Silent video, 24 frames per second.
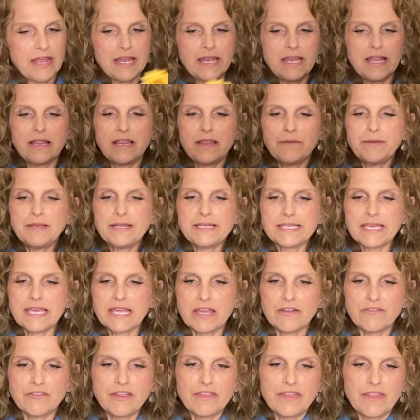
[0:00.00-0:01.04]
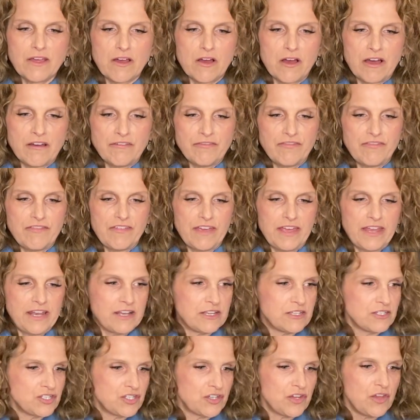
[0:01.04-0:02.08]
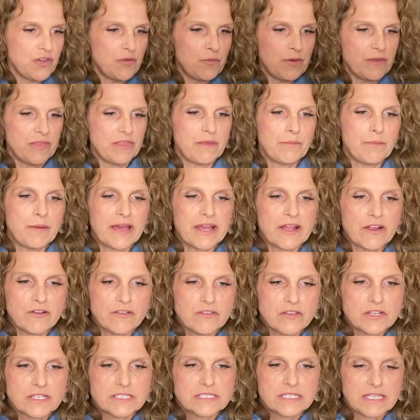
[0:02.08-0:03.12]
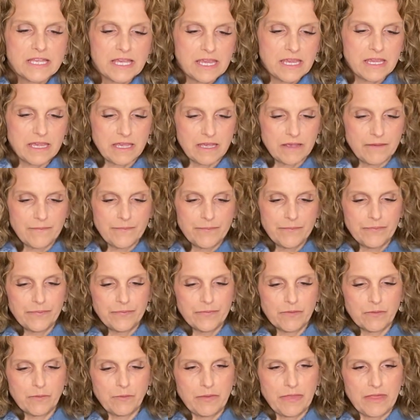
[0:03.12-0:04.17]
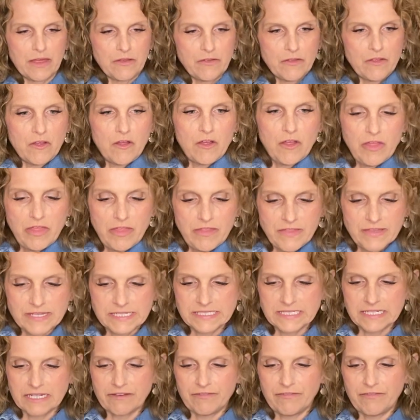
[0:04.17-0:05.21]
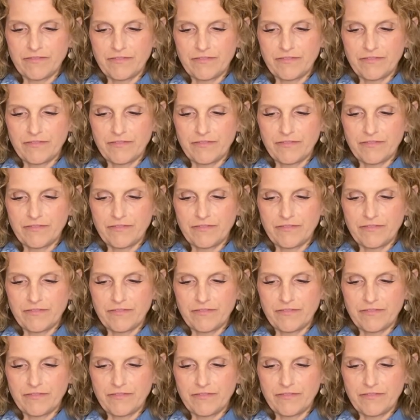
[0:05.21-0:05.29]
Now let me take everything off and I'll show you what the backer looks like without all of this stuff.